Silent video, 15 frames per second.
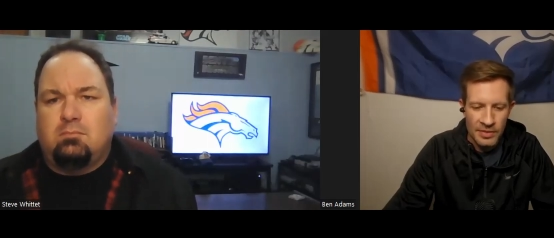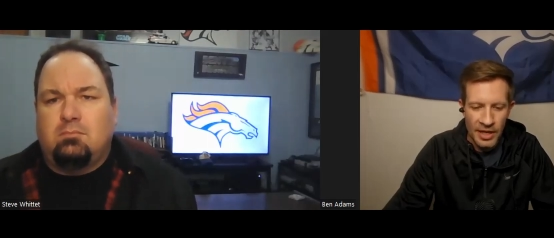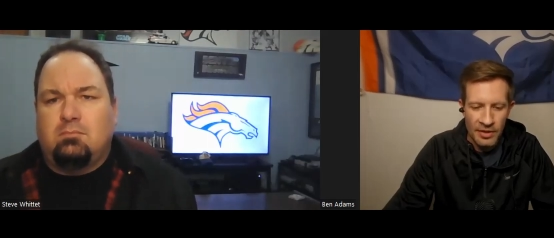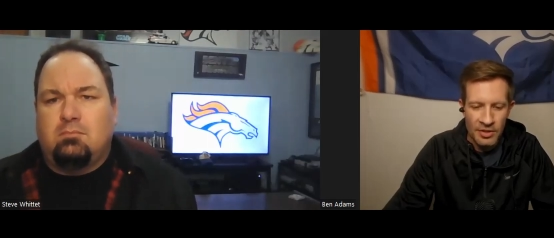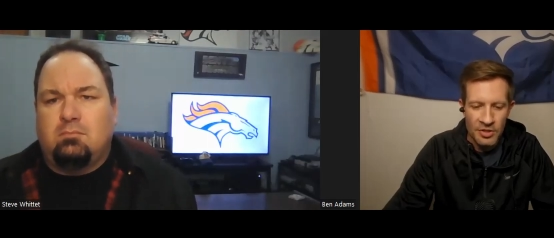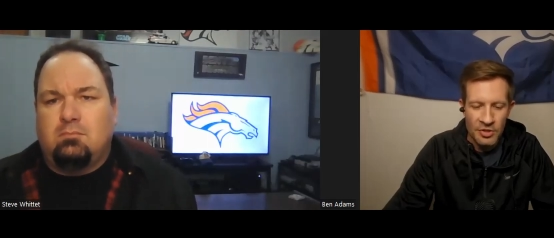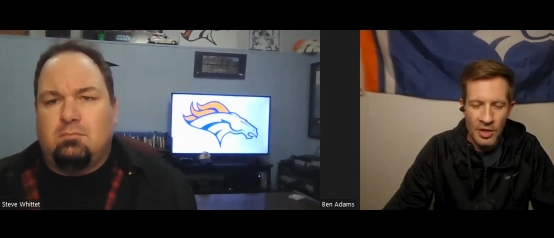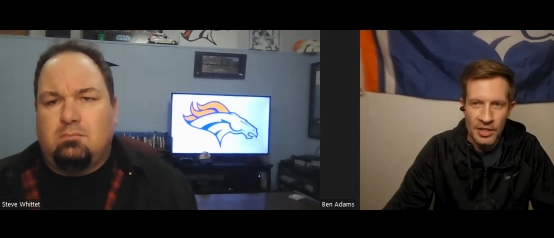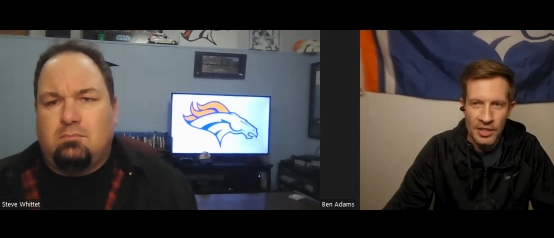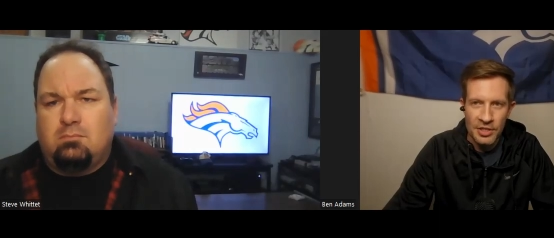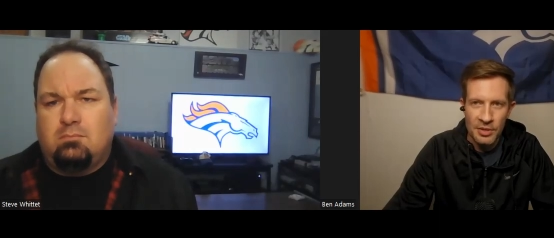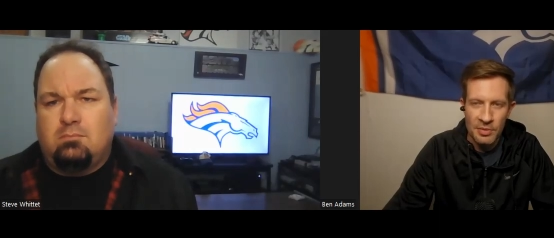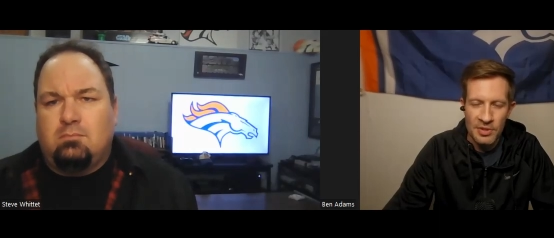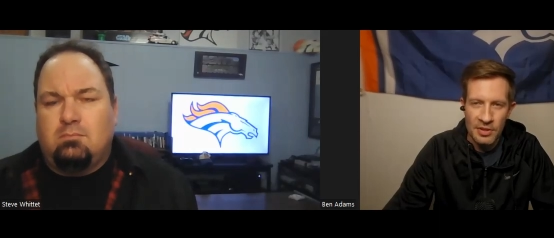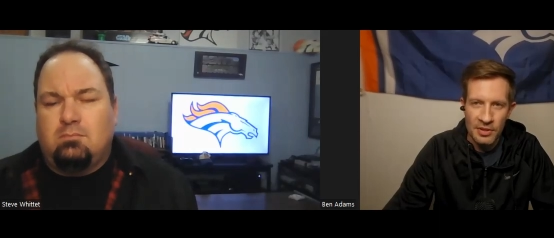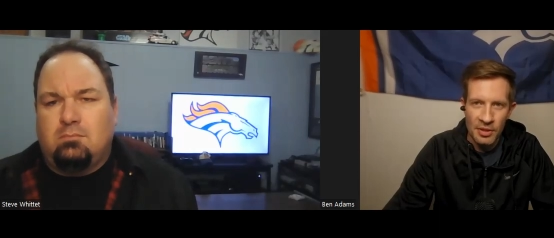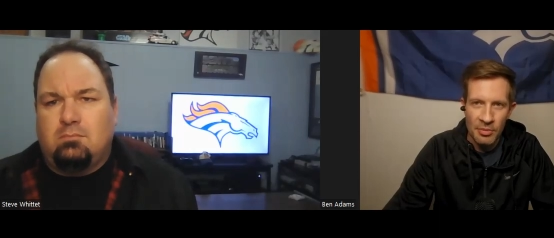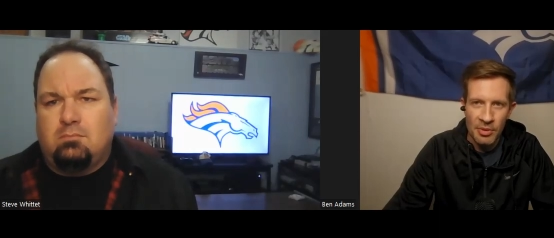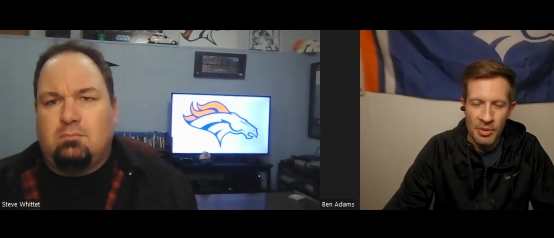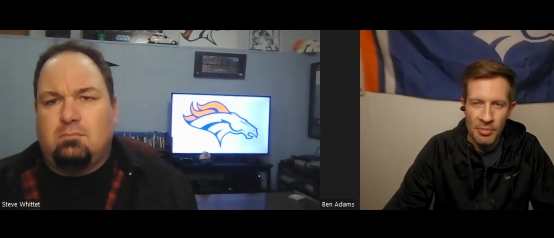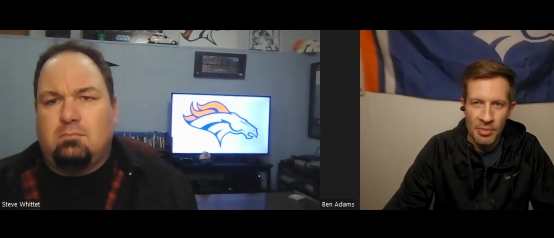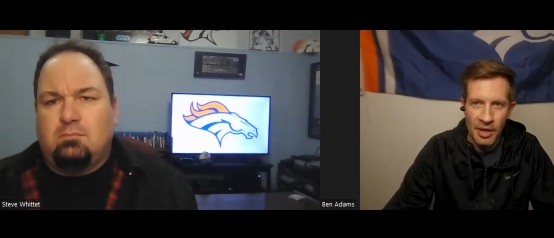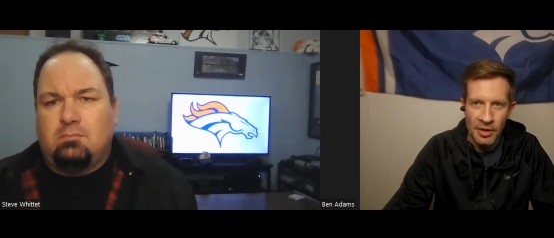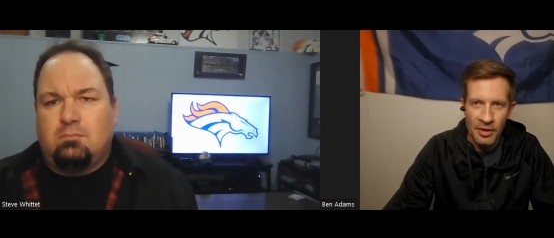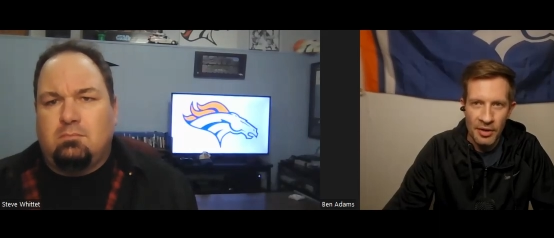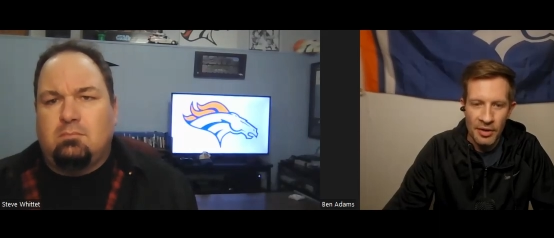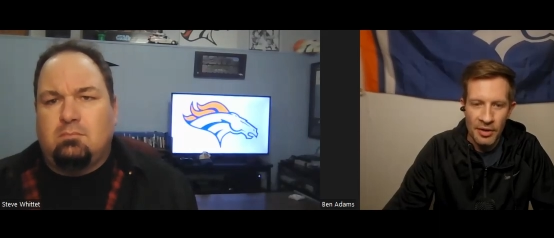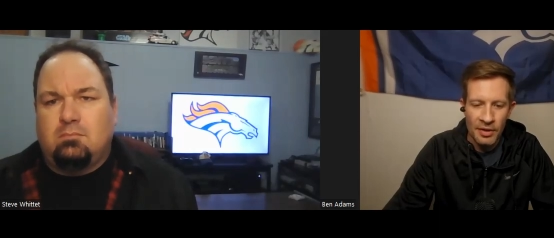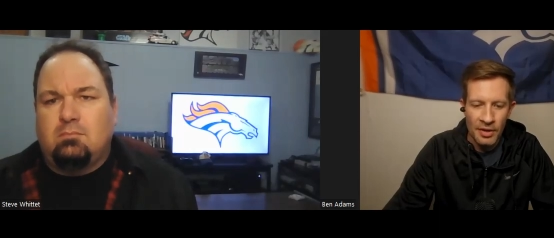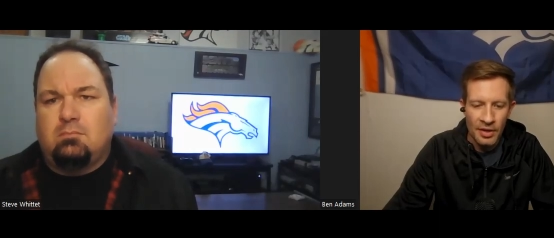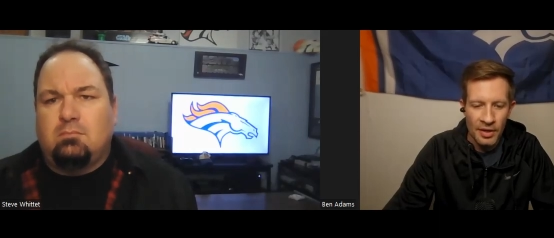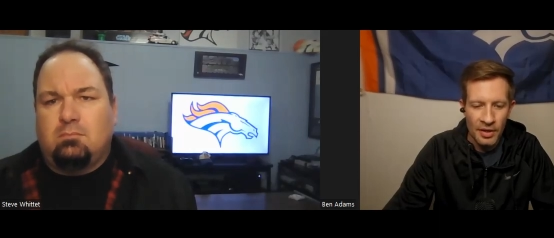Speaker 1: Down the stretch, he was a little bit better.